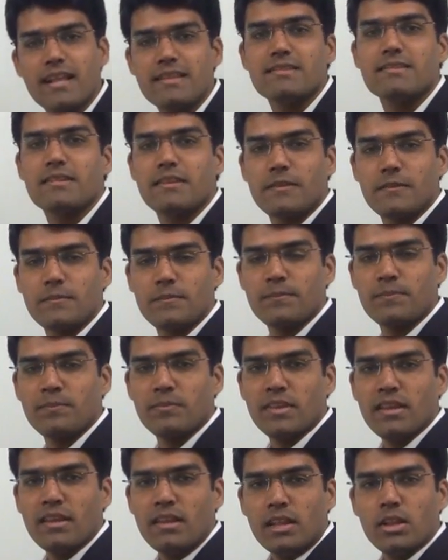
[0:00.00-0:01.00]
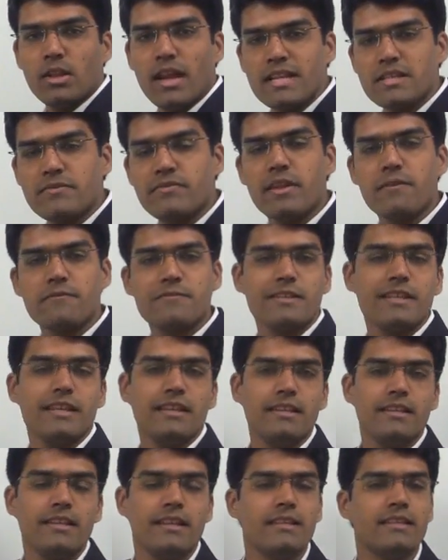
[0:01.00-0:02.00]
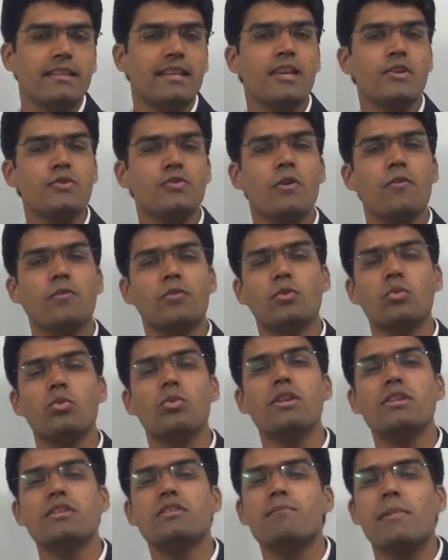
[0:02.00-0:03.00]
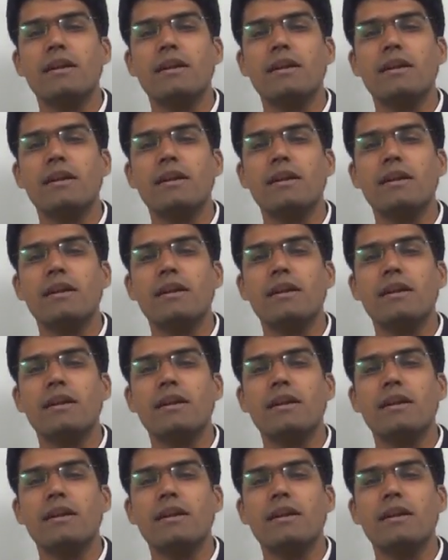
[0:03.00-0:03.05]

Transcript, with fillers: answer. Now as we have seen, in case of two-digit